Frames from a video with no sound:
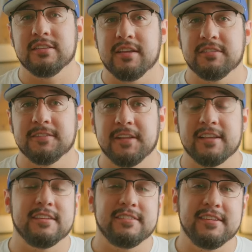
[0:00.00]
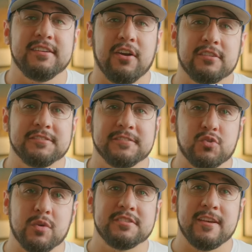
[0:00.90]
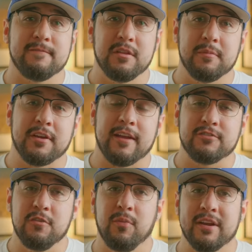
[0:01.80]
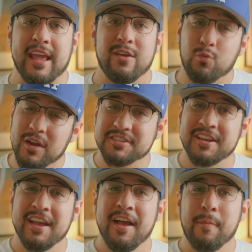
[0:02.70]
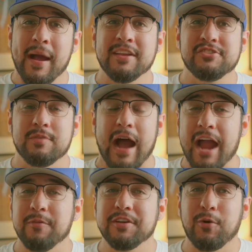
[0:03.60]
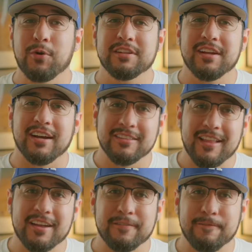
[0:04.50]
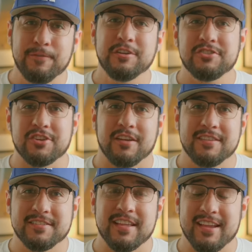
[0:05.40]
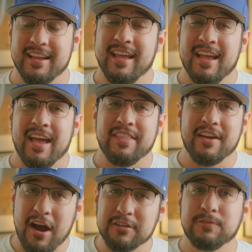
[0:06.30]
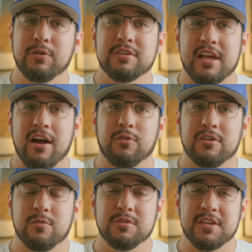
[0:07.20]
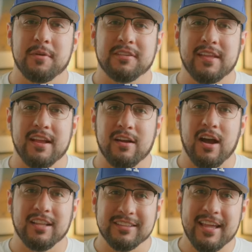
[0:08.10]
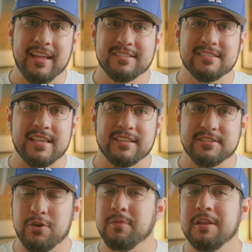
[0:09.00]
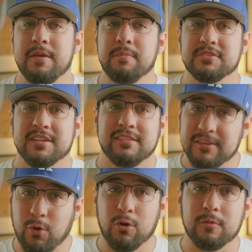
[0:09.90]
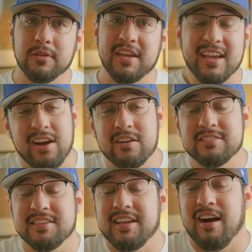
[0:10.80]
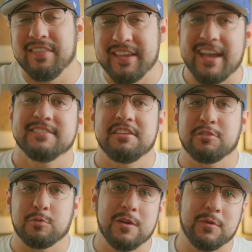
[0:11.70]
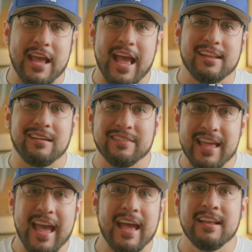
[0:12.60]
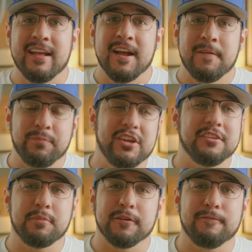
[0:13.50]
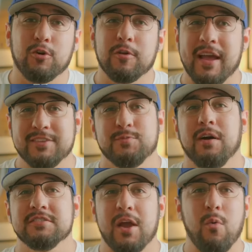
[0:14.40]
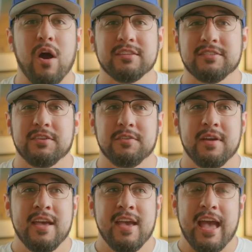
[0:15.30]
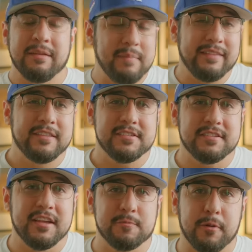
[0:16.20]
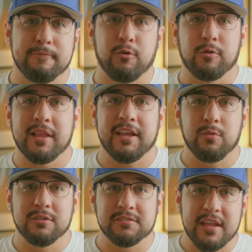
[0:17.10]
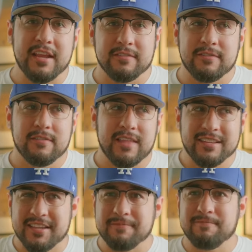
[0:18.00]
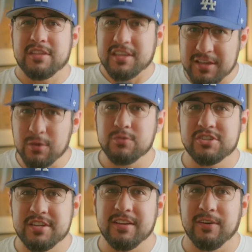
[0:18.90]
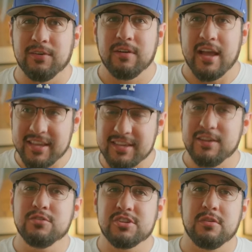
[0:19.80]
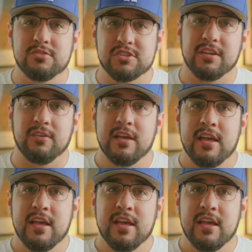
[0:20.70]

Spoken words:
lenses like the TT Artisan's 27mm f2.8, which, mind you, I recorded a lot of footage on this thing, and the autofocus algorithm was able to take a lens that so many people said did horribly, and honestly, on the XE3 when I had it on that, didn't perform as well as I wanted to, and made this lens perform like it was native. That is a huge deal, a huge deal,